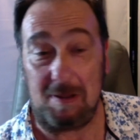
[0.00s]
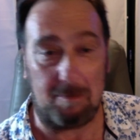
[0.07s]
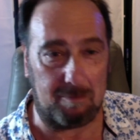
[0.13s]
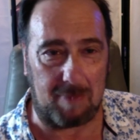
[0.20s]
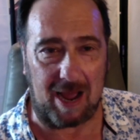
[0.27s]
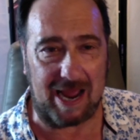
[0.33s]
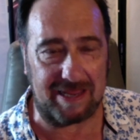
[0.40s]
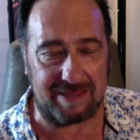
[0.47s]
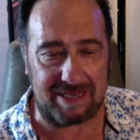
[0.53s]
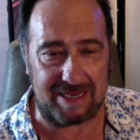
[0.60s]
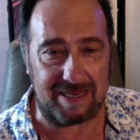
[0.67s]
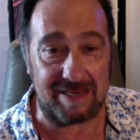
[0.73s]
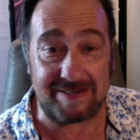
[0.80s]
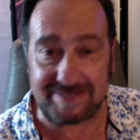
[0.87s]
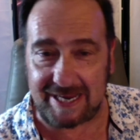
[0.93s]
buy
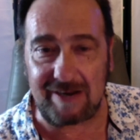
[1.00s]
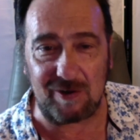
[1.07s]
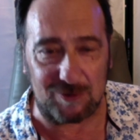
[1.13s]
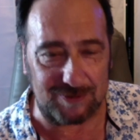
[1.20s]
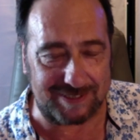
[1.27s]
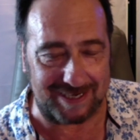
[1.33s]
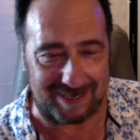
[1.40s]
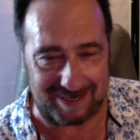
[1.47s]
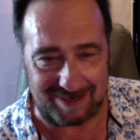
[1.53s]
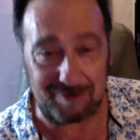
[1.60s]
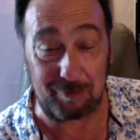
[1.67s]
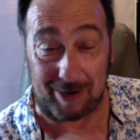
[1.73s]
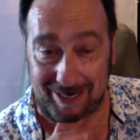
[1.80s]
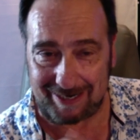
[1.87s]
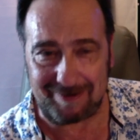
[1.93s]
the singles,
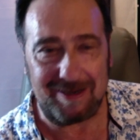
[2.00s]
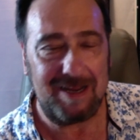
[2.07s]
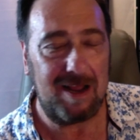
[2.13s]
right?